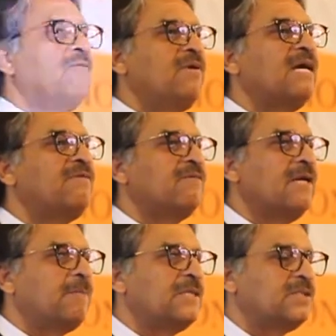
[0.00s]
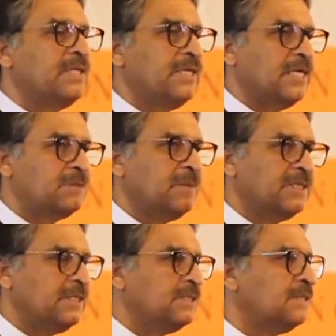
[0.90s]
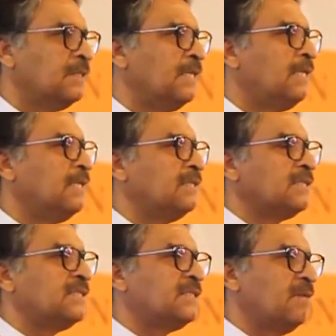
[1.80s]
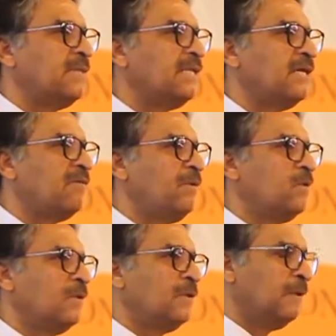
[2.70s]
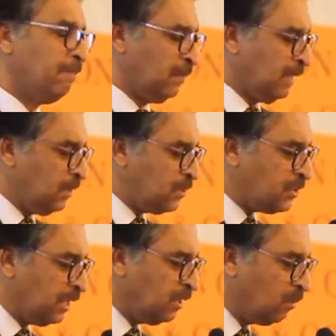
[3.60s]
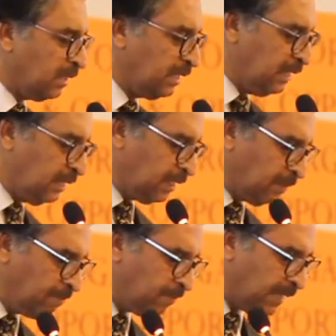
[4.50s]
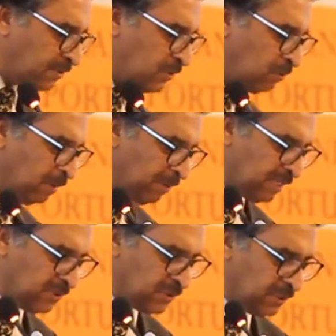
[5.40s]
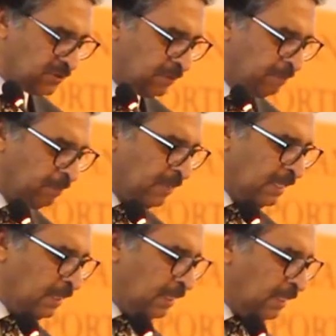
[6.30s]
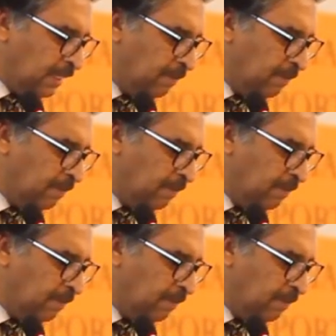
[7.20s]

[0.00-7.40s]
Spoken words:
we have developed a certain expertise. This is something that we could share with the SCO member countries. We